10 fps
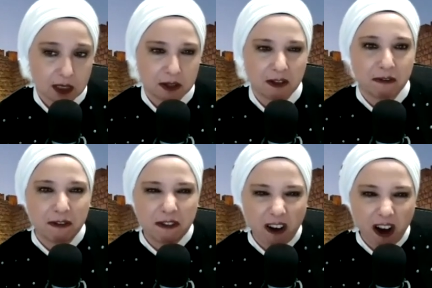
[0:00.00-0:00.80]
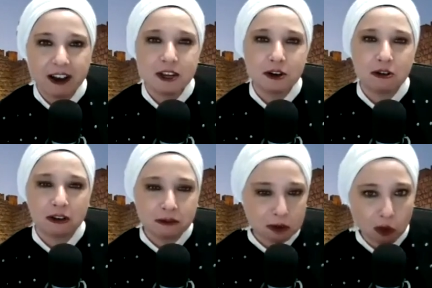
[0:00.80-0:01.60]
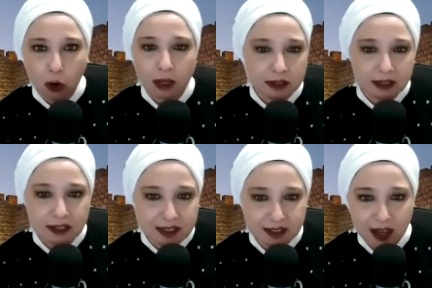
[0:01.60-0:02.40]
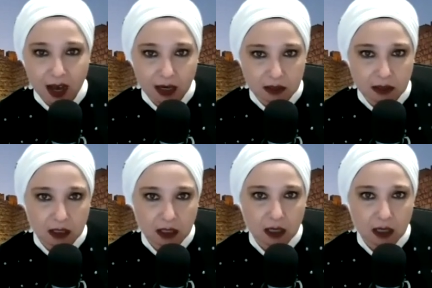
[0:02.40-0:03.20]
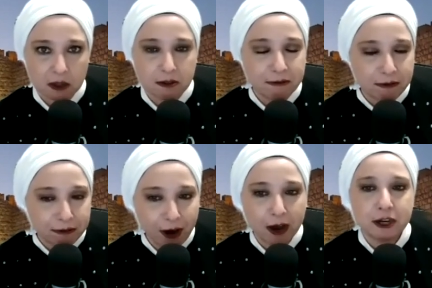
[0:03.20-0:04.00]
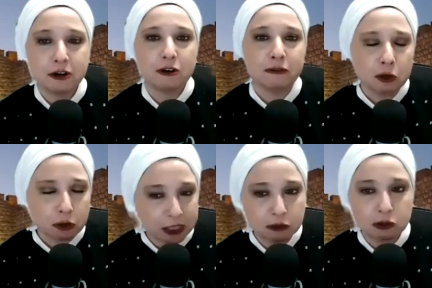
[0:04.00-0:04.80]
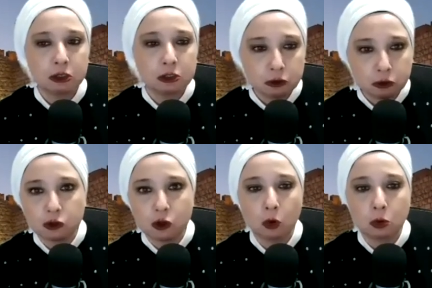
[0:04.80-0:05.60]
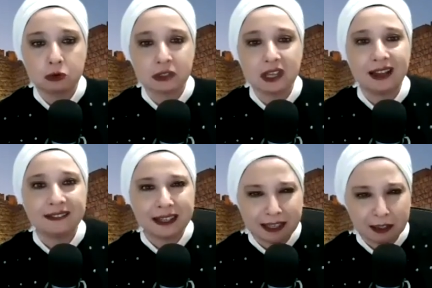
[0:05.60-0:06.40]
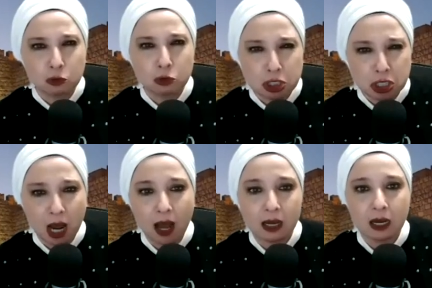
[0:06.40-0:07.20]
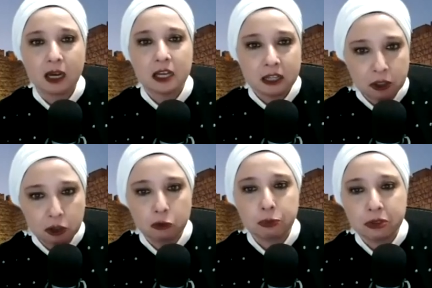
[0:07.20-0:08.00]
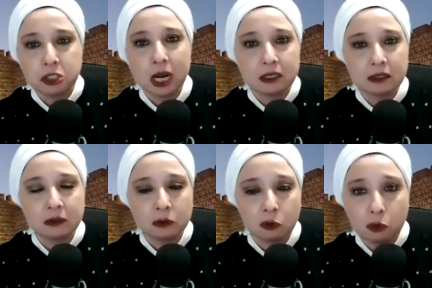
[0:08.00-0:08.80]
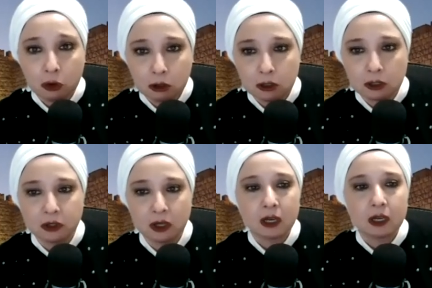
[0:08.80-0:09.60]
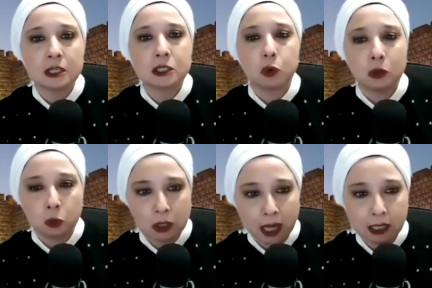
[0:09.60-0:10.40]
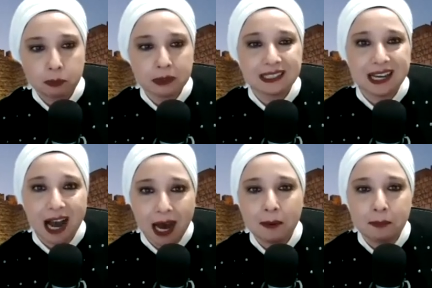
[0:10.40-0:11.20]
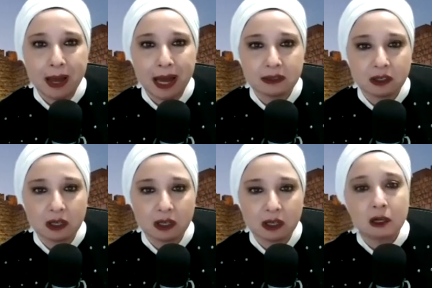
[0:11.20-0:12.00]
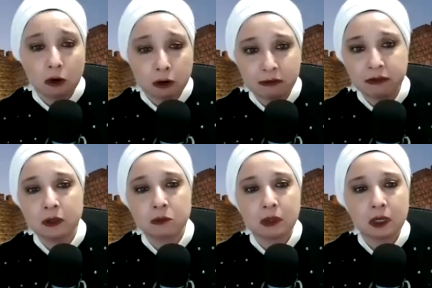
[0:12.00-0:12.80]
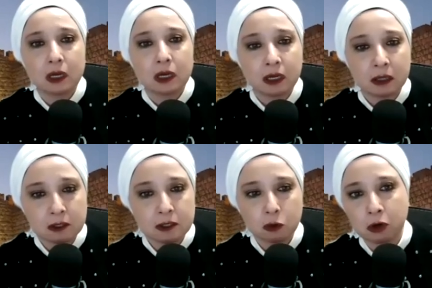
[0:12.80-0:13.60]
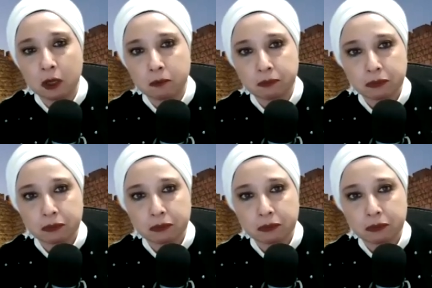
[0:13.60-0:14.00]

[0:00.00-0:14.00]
The fire of the Torah Tanistar, the fire of your eternal souls and the Kedusha that you project in the world is what will help us combat the Oivim and the Sonim.